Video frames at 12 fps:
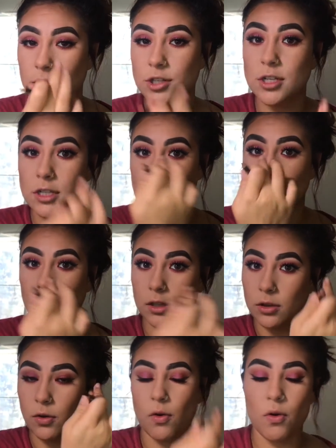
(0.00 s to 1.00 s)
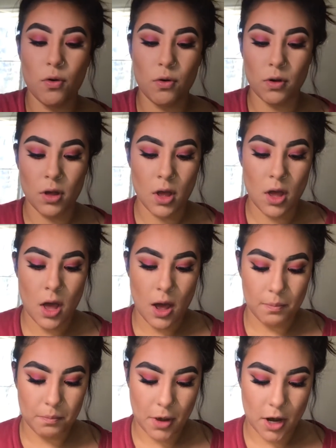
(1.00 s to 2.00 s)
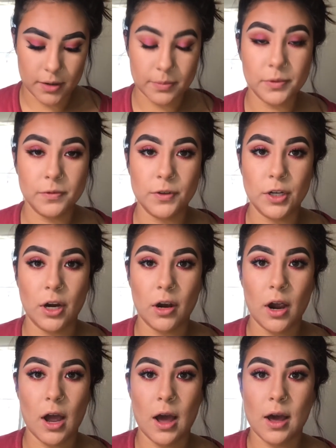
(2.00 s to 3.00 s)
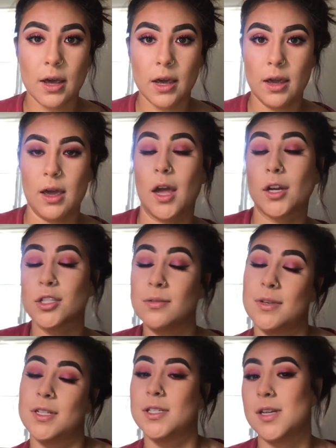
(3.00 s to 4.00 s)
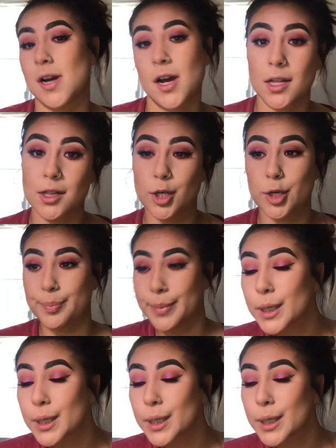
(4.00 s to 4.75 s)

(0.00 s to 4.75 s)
Edges and not the whole bottom of your eye actually makes your eye look